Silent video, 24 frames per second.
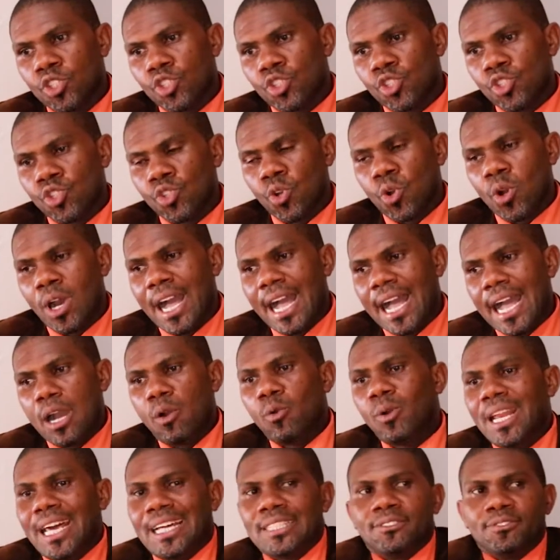So I
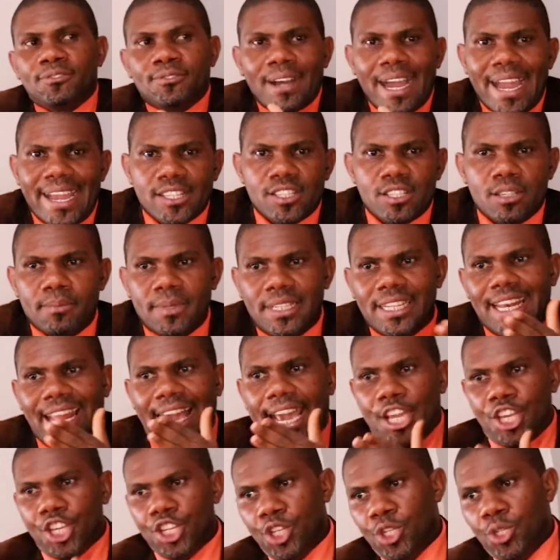will advise somebody
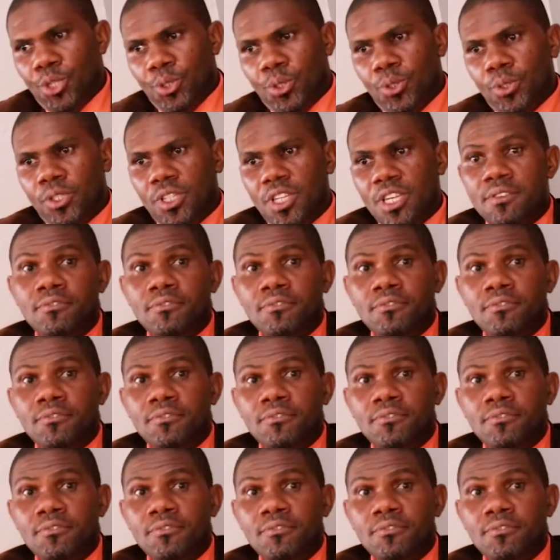like you,